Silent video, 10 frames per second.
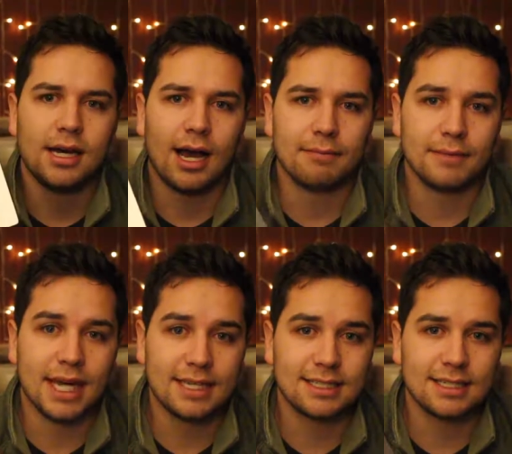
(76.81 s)
I'm
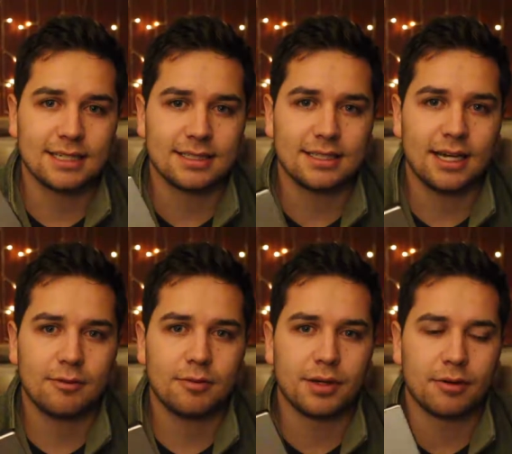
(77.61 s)
guessing that Seagate
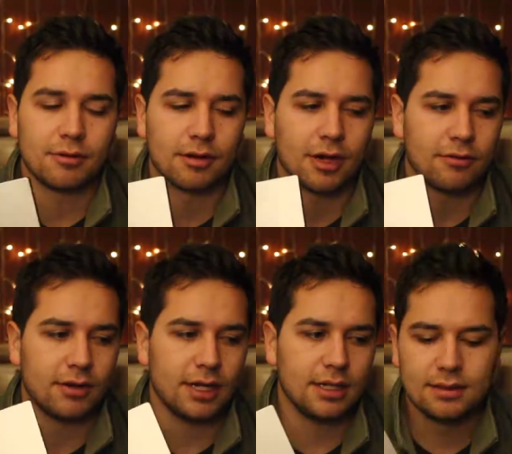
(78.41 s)
will be able to
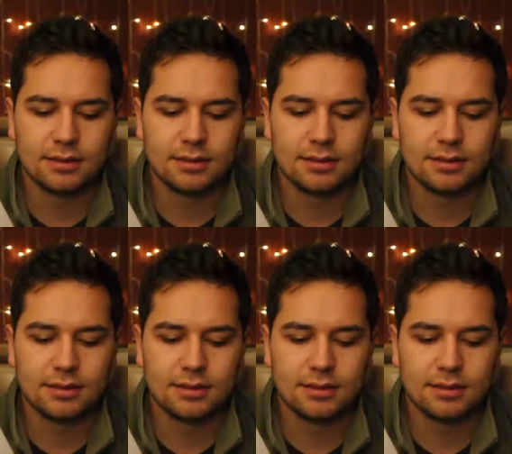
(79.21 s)
recover it.